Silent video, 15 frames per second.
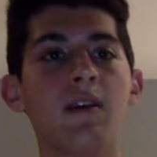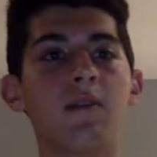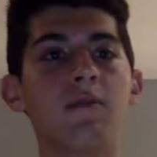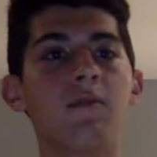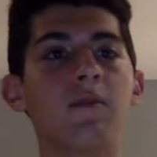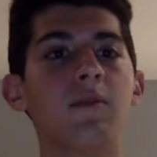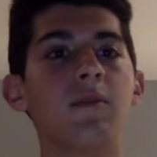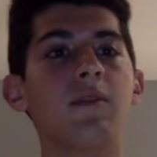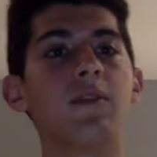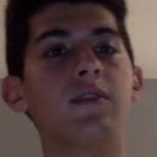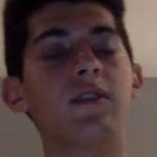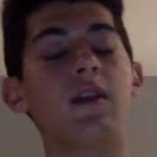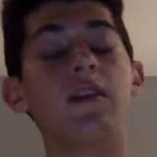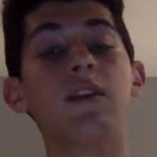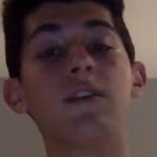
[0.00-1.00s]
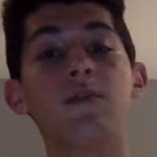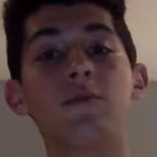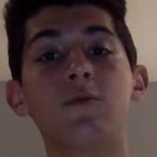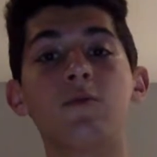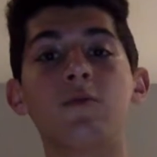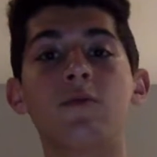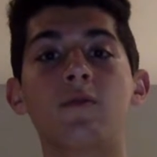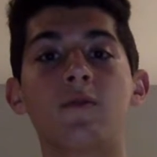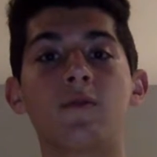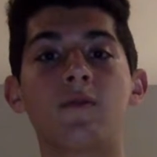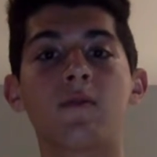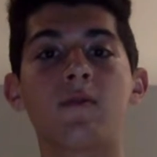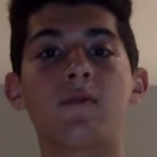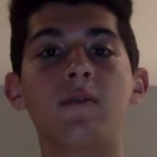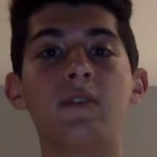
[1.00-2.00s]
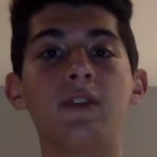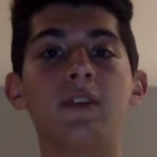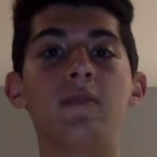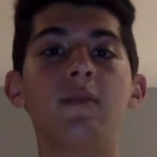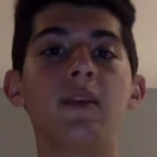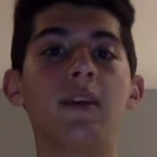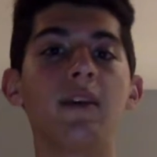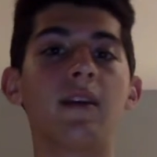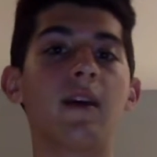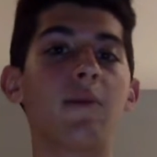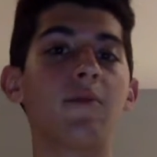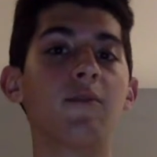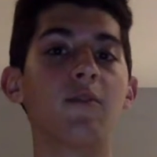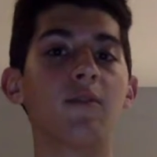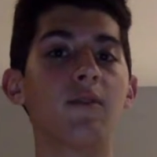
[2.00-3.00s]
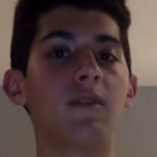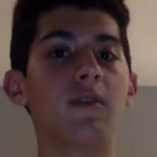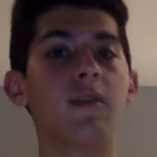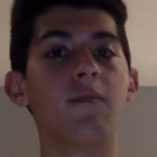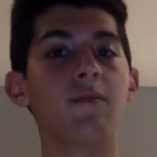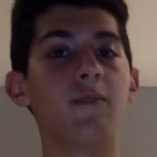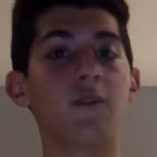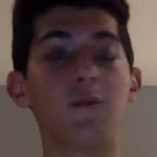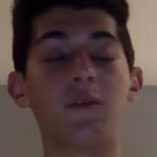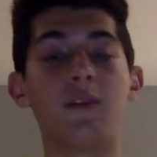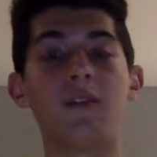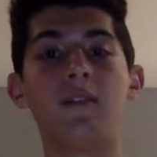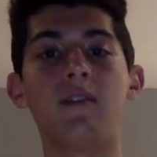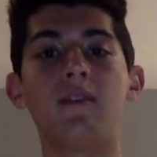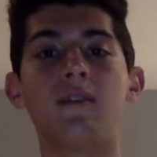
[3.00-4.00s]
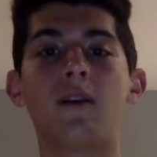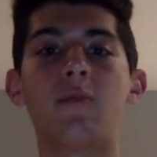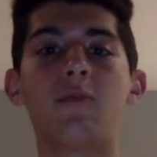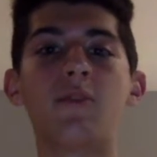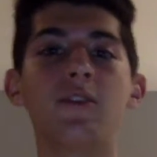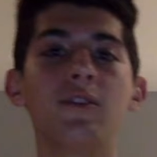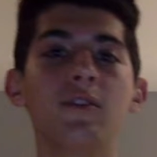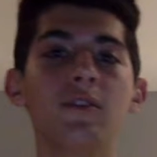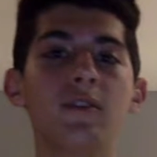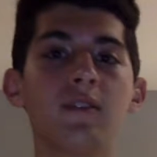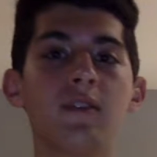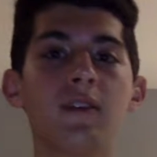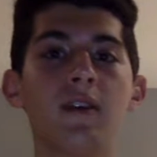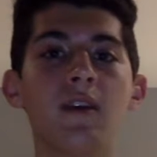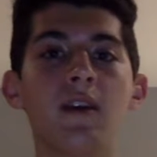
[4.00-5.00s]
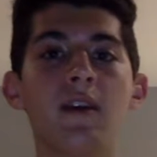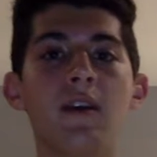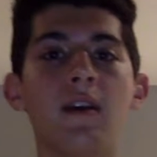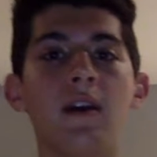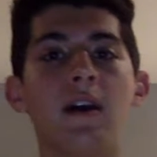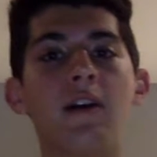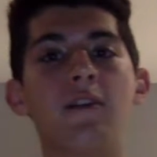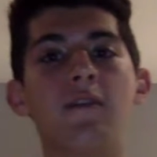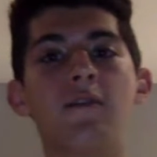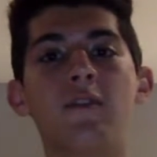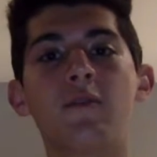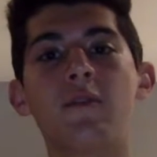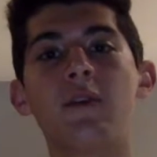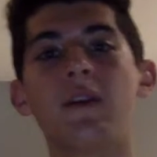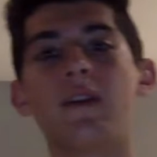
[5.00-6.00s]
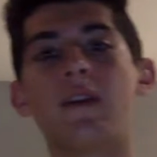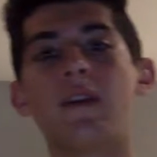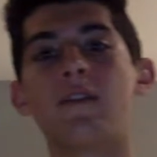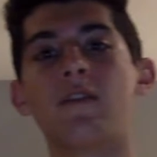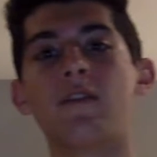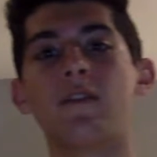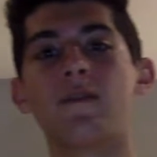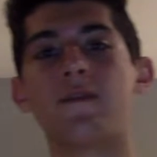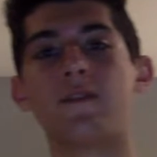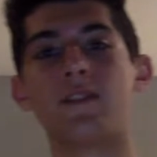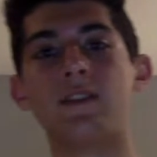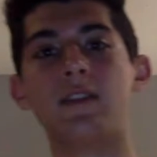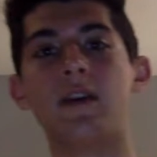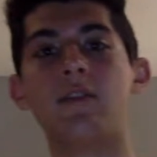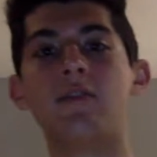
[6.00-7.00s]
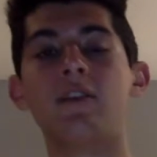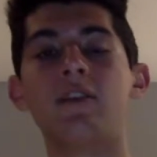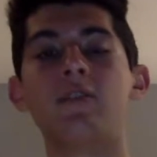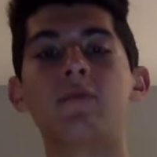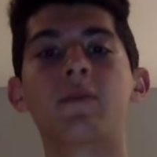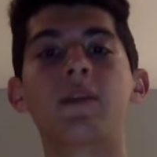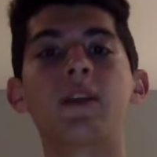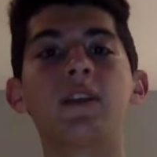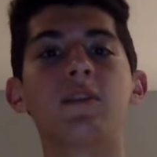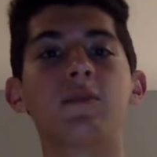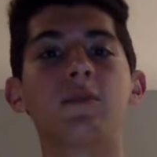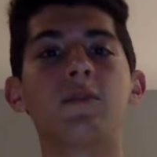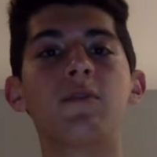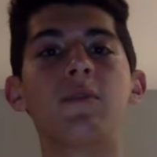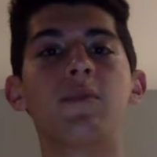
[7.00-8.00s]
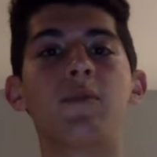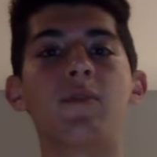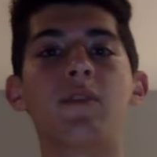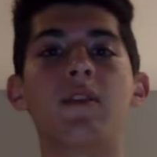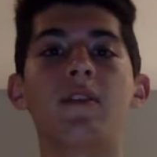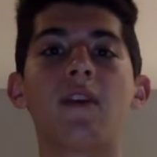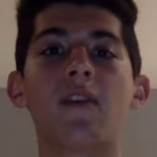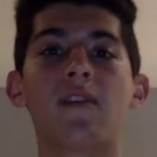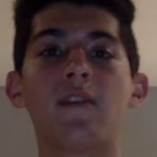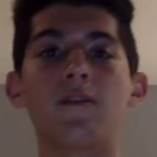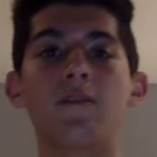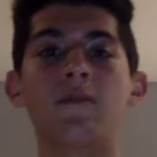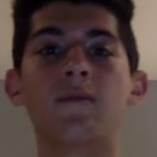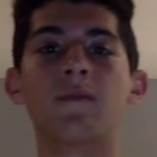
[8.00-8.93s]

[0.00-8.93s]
were started to receive like abnormal abortions out of nowhere, and a lot of Down syndrome kids were reported that year.